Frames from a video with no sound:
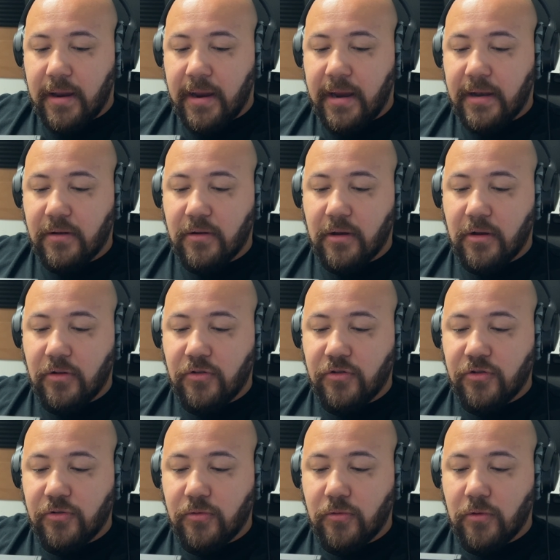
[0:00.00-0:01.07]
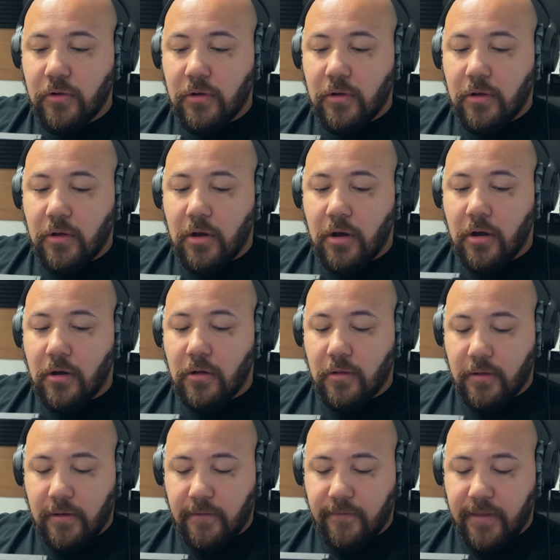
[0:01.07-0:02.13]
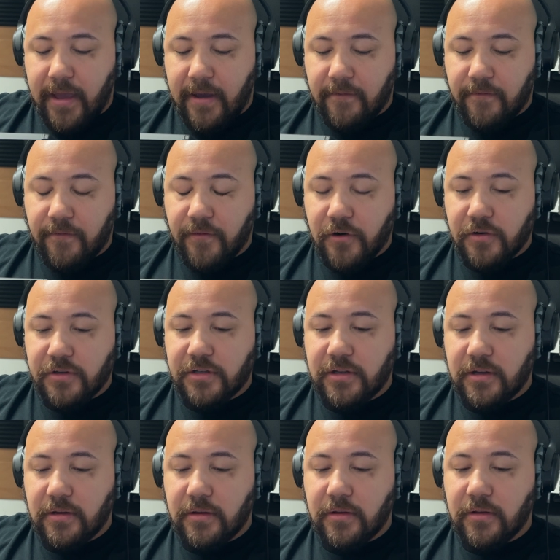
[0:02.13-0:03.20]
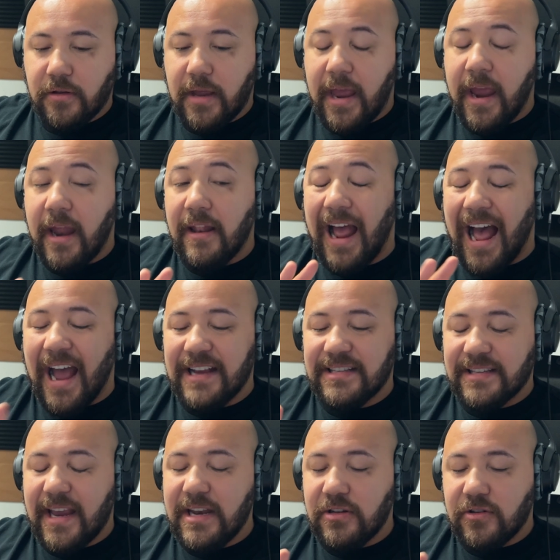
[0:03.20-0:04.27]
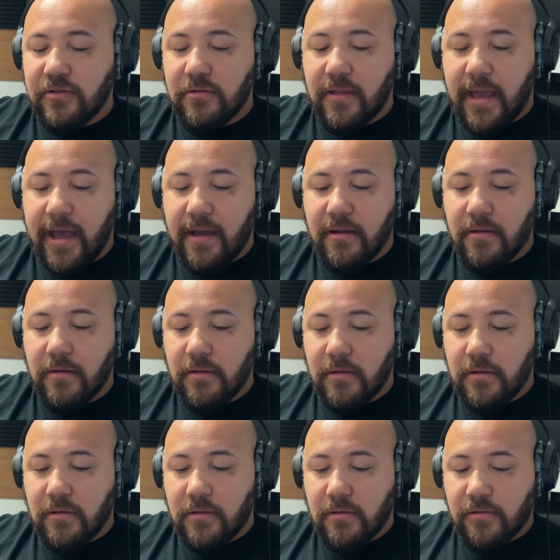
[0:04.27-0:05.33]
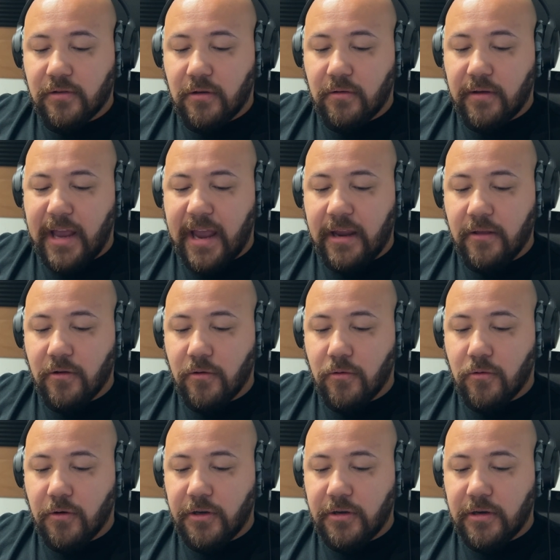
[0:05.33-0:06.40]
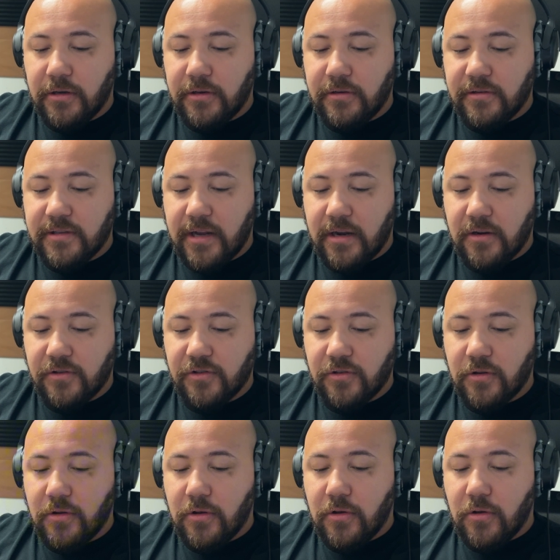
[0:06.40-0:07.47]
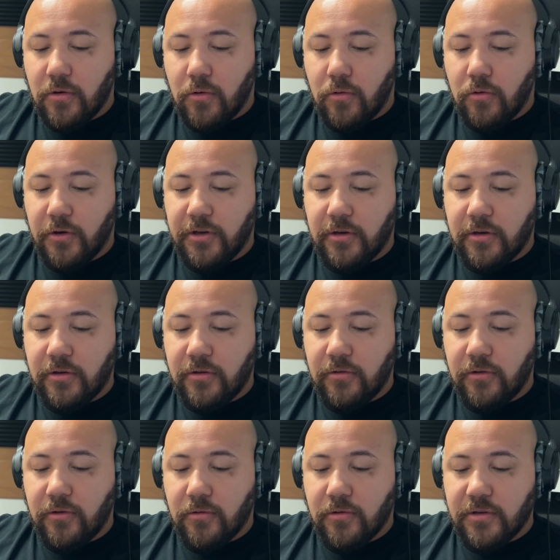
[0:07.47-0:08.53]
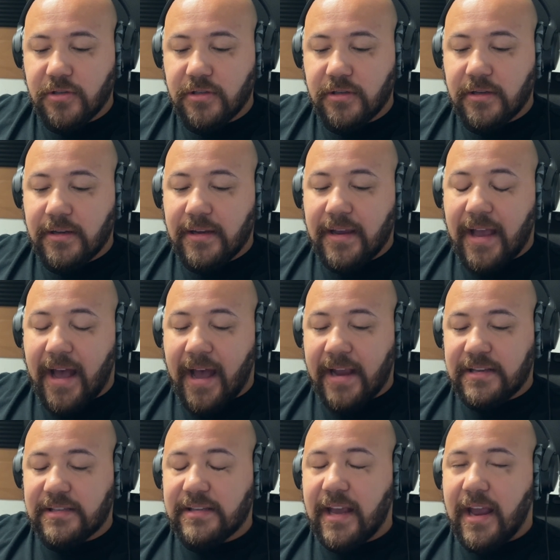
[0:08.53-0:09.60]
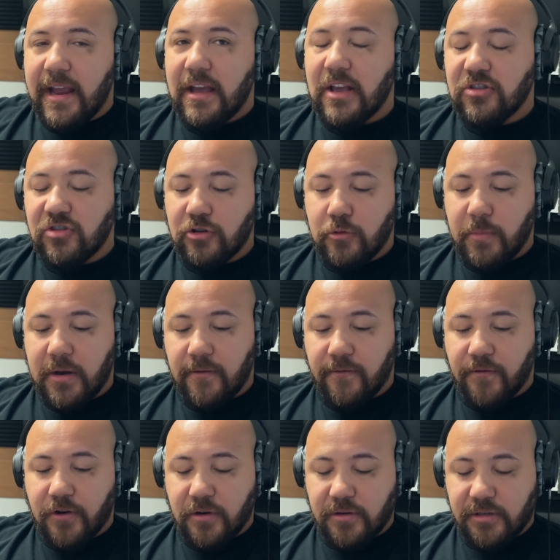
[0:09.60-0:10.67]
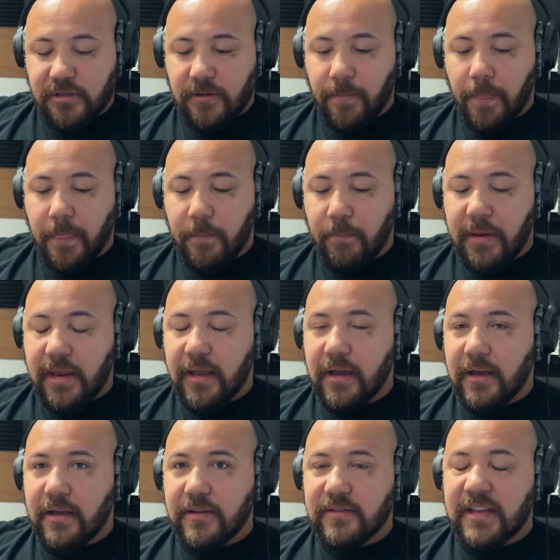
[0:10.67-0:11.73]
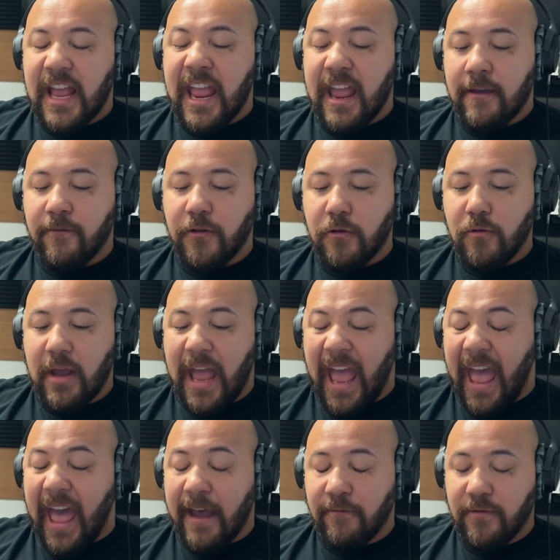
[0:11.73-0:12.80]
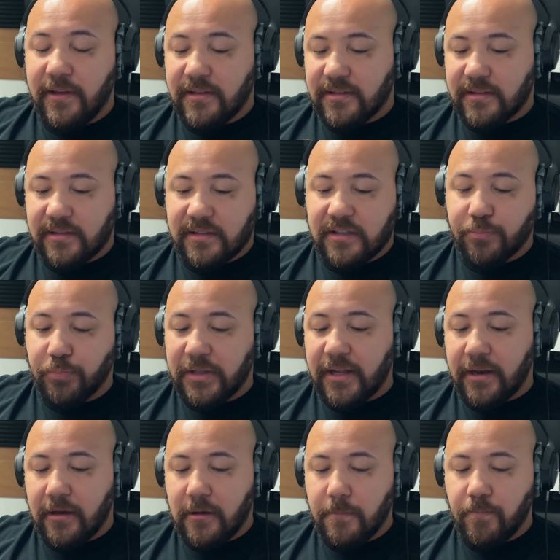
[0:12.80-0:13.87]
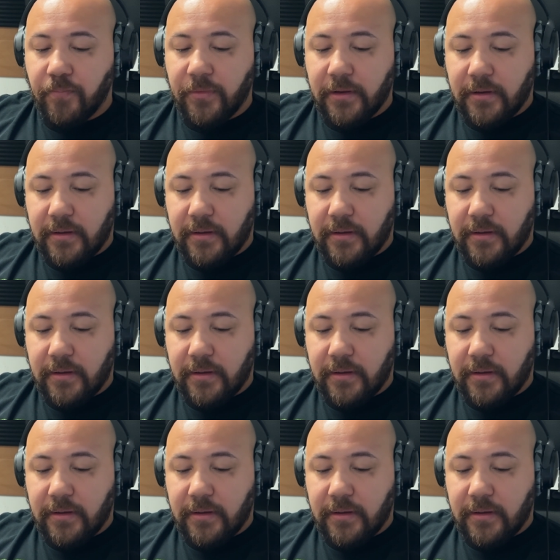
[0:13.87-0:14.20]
and do all of that first. And I say do that. So yeah, either or, you can use theirs or you can do yours. I say zoom in first because if you have this split up,